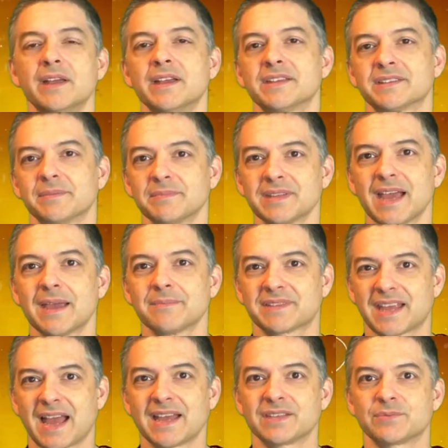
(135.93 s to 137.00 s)
Sometimes
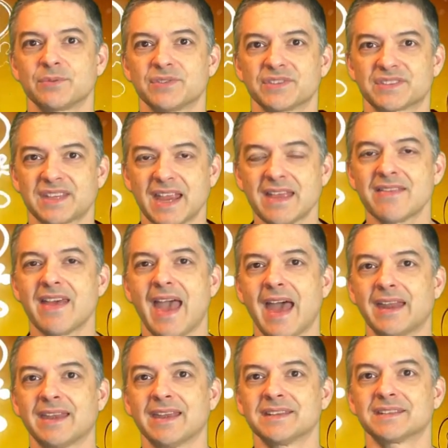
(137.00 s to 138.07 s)
guys will say
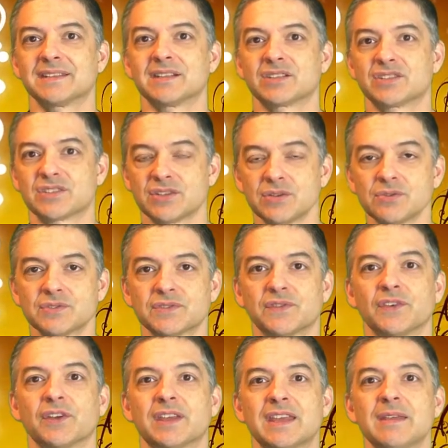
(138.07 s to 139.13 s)
that as an excuse
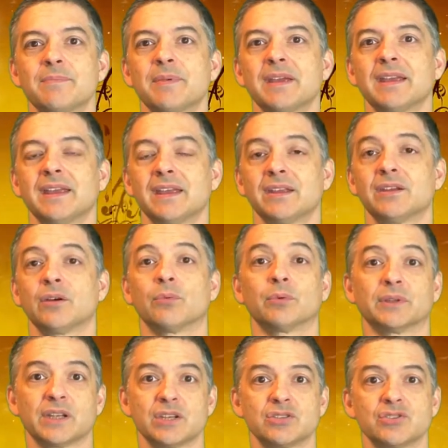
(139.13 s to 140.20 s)
for keeping it a
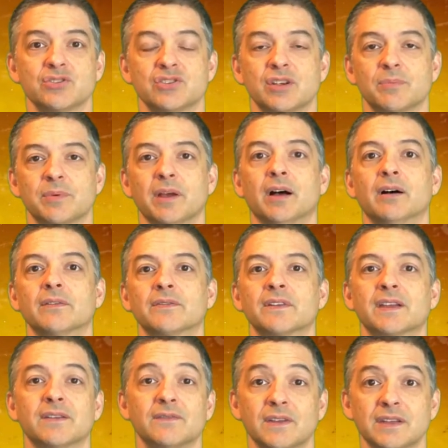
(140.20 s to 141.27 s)
relationship of
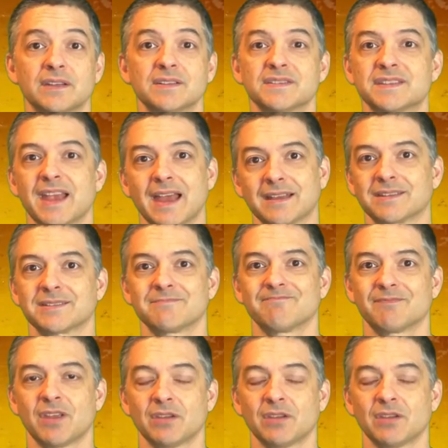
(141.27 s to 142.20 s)
convenient sex.